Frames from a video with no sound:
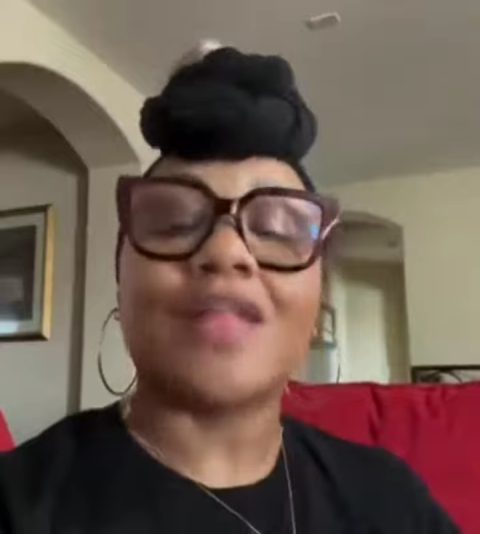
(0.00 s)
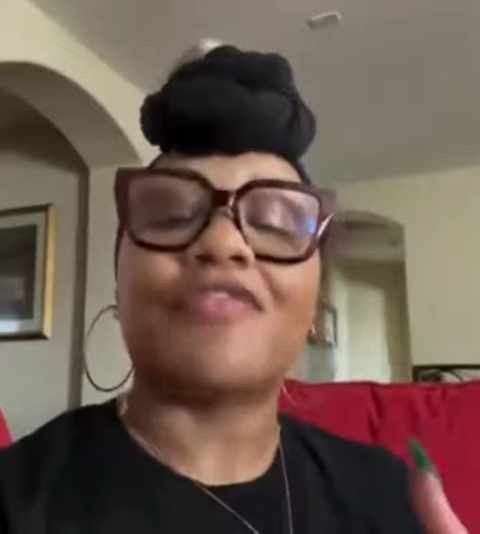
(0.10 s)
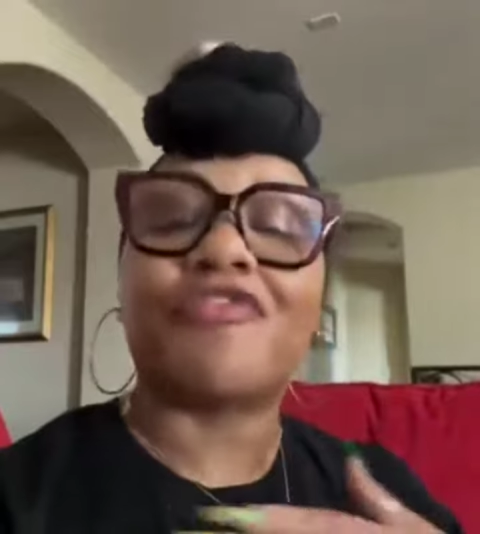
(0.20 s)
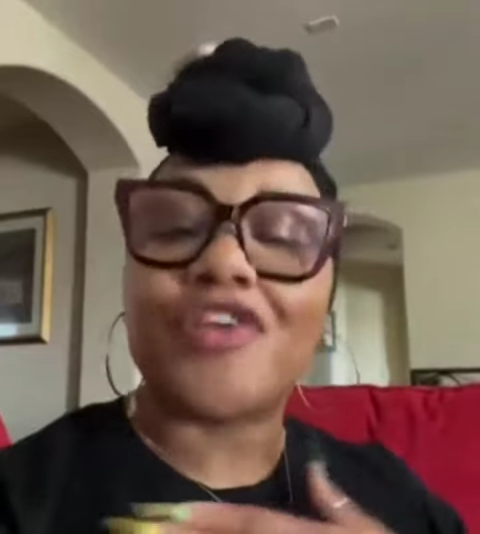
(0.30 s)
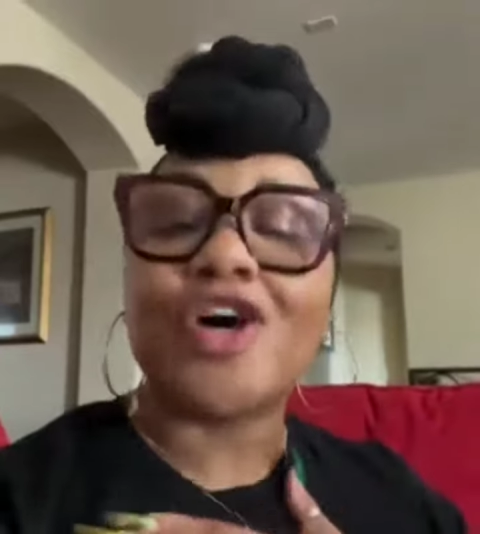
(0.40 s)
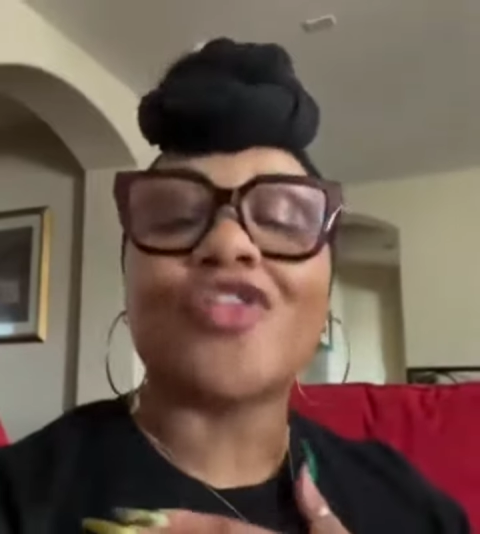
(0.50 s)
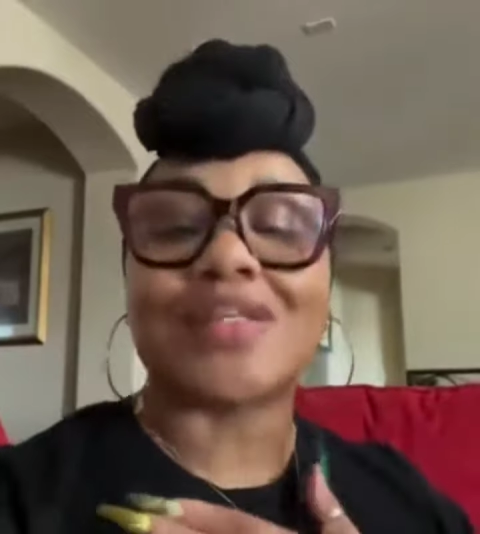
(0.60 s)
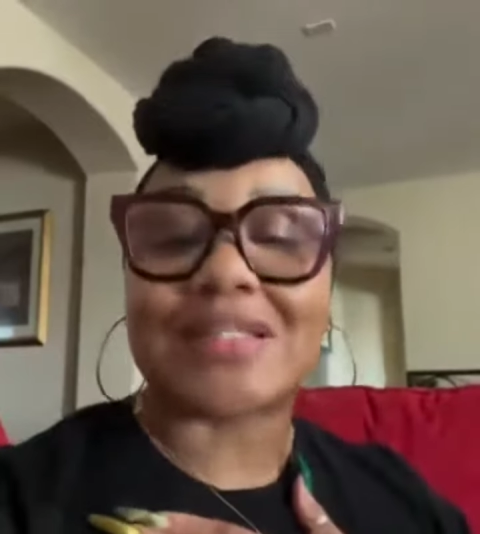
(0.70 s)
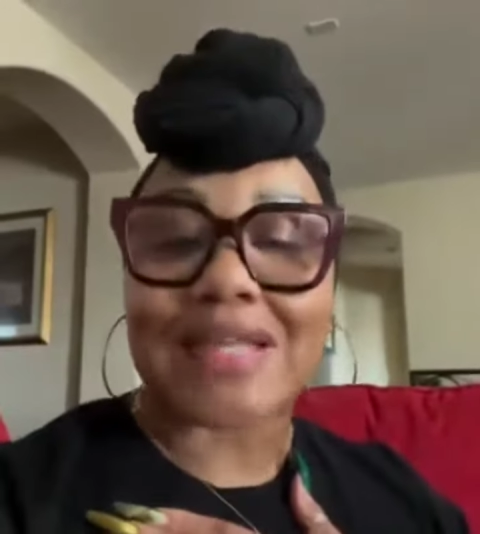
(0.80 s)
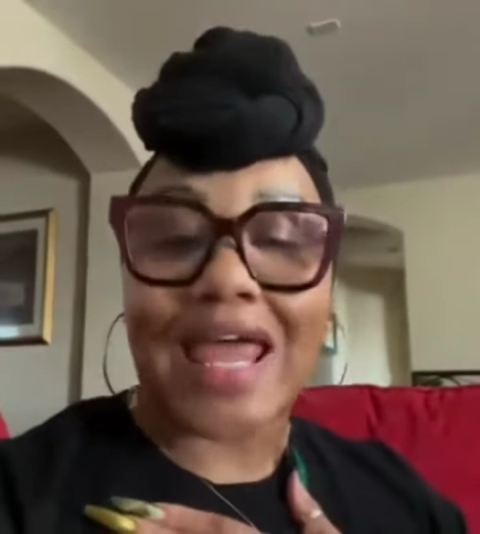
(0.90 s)
feel the
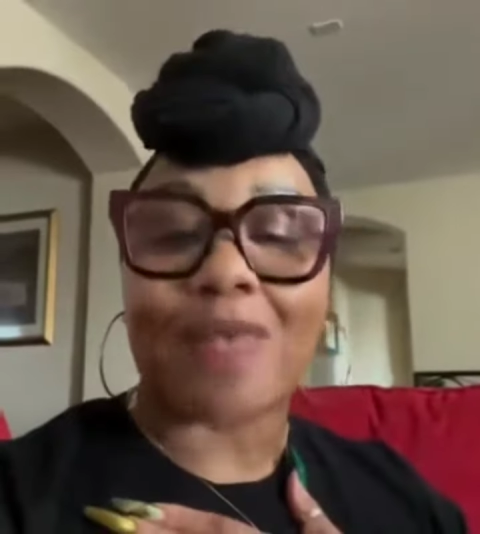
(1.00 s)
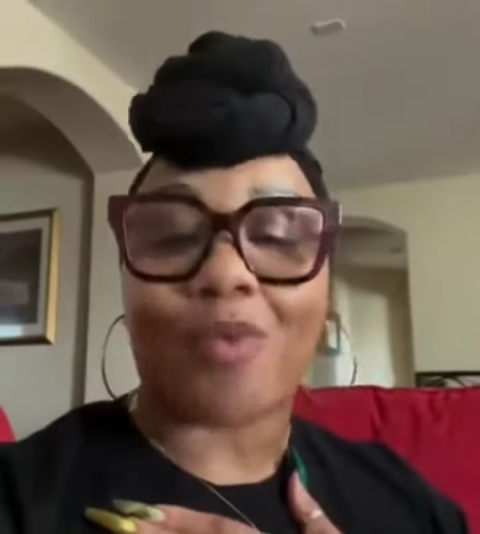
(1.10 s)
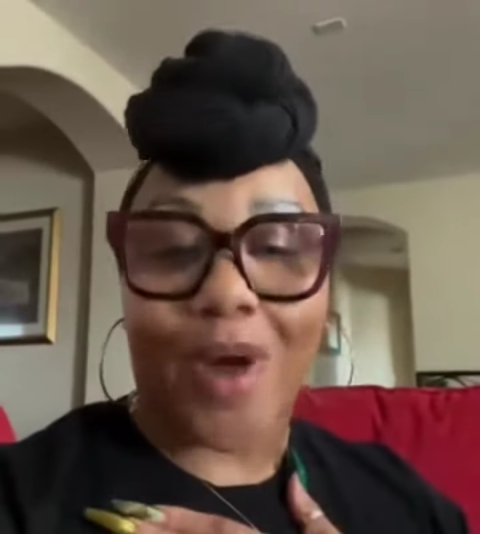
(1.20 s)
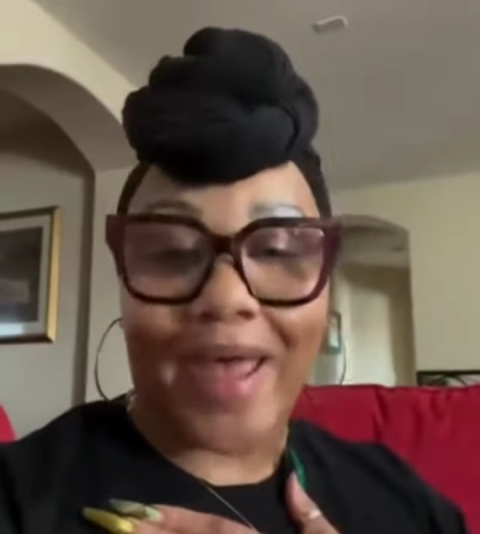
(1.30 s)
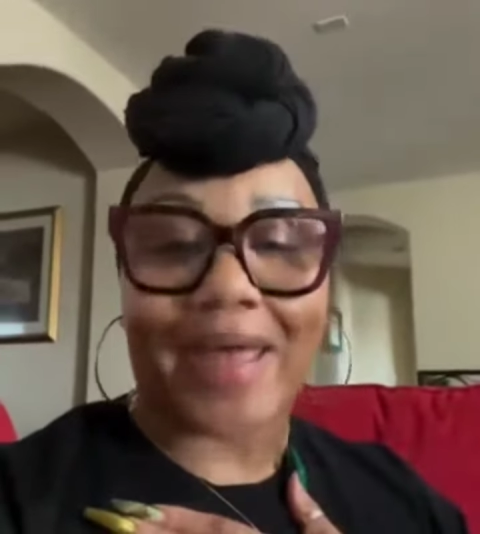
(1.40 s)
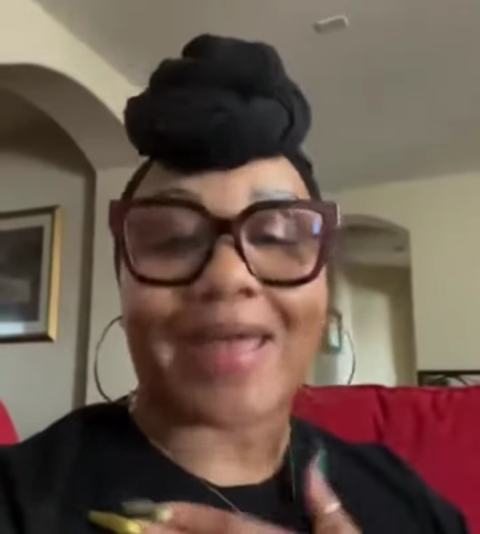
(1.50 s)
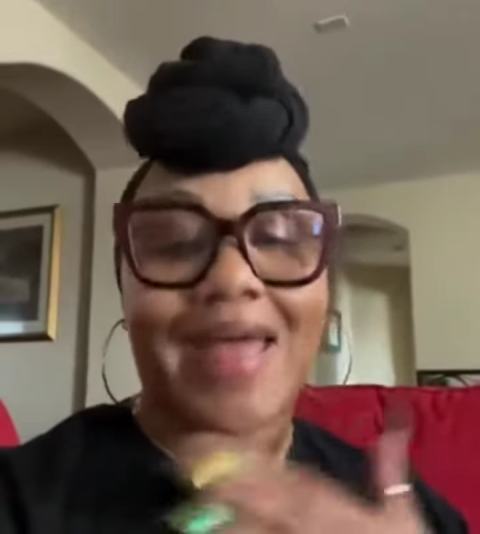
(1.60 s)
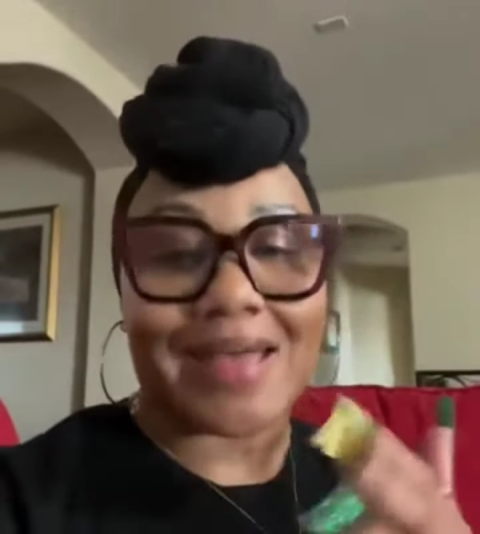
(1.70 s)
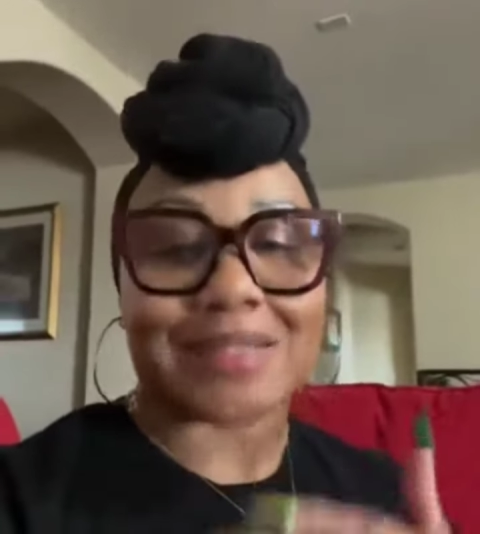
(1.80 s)
same way as